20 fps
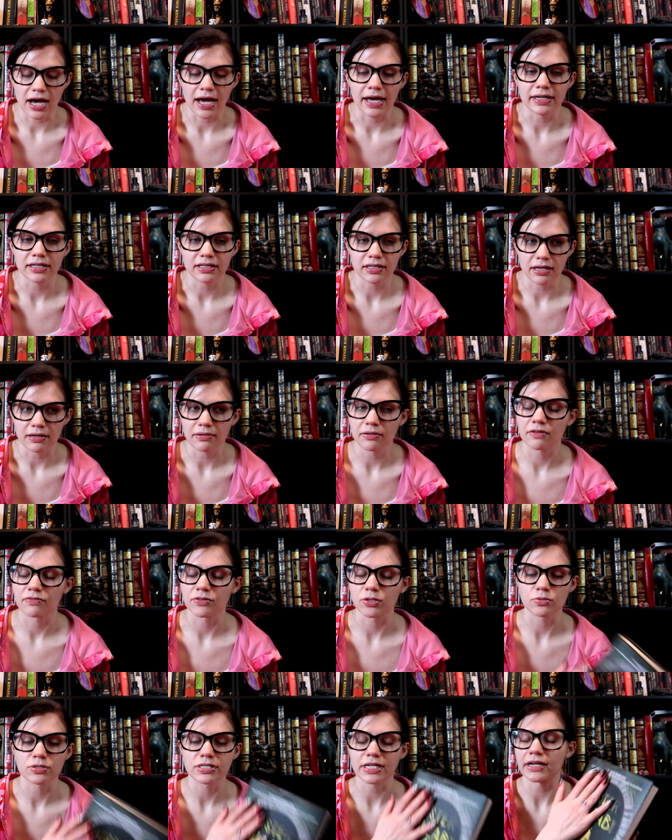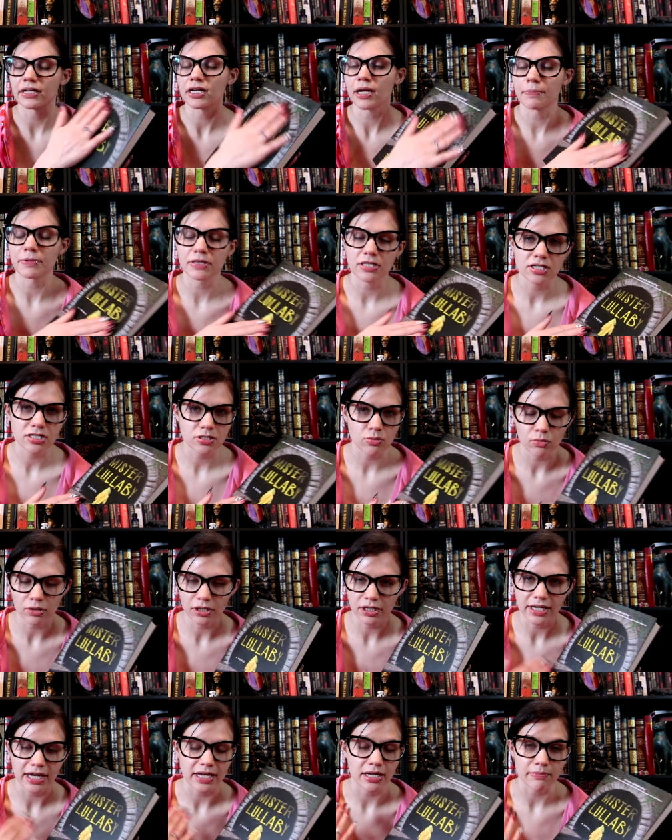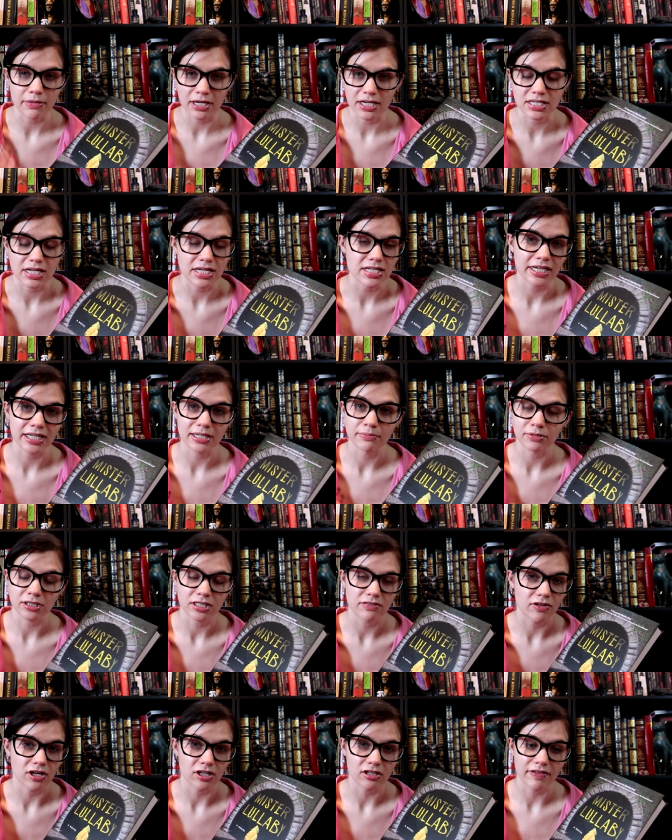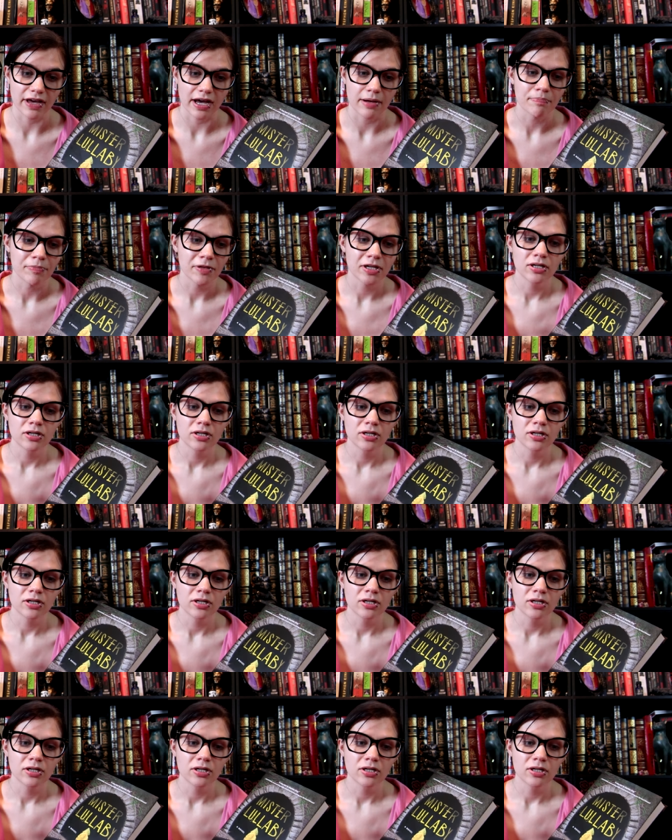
I if you set it up in the story and it makes sense, I can believe all of that.